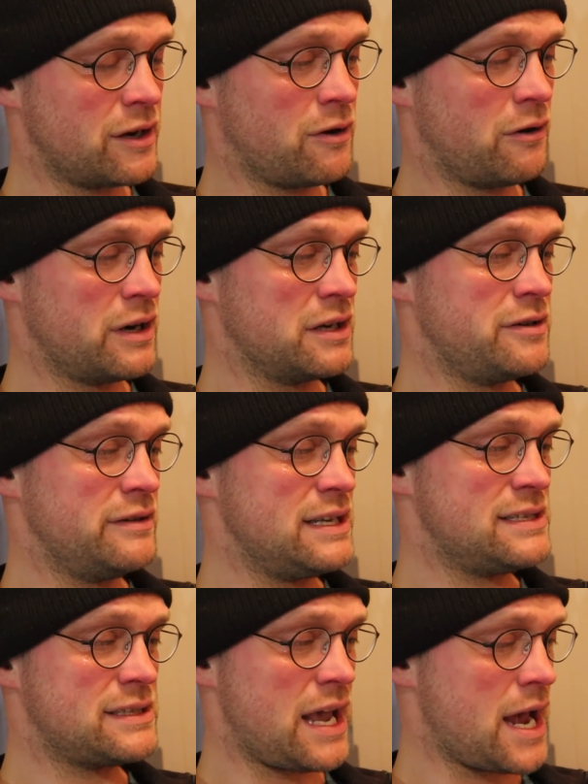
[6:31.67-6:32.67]
According to
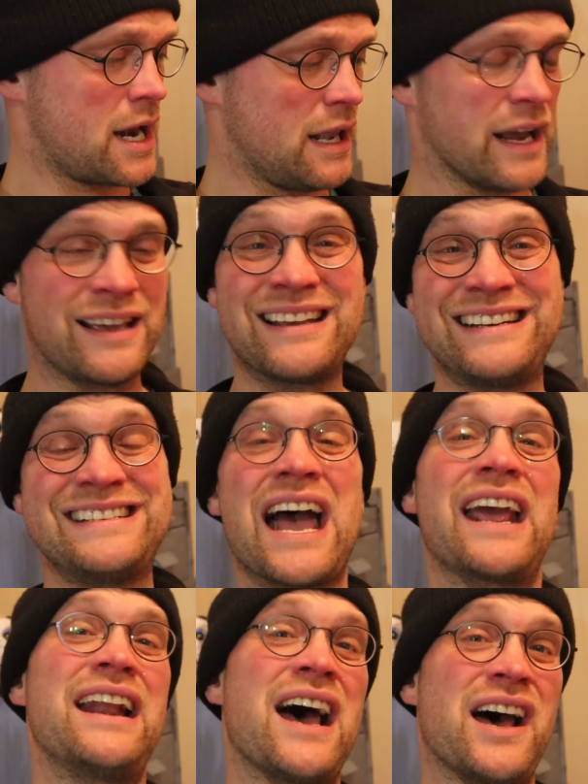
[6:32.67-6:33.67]
this, they had like
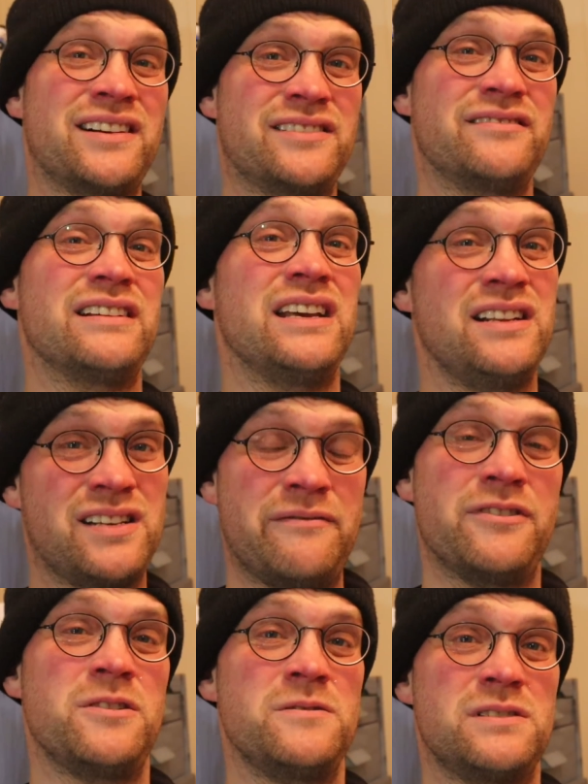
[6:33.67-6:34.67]
900
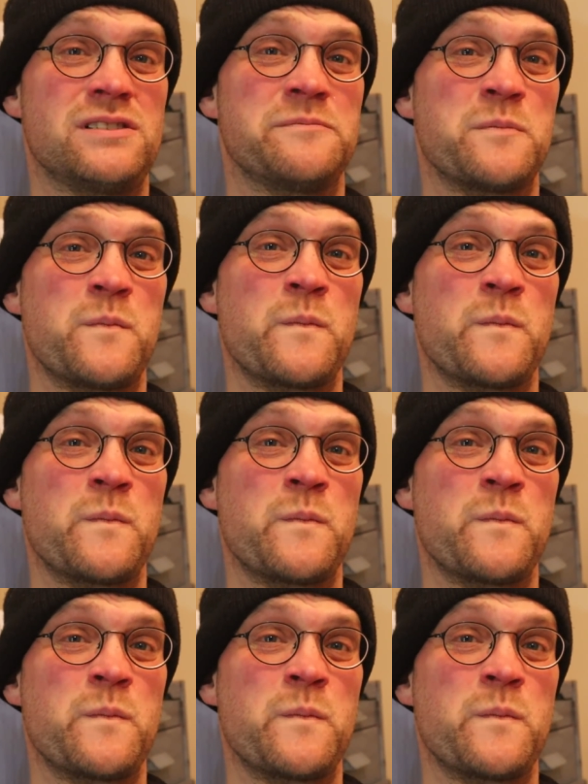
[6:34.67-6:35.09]
interviews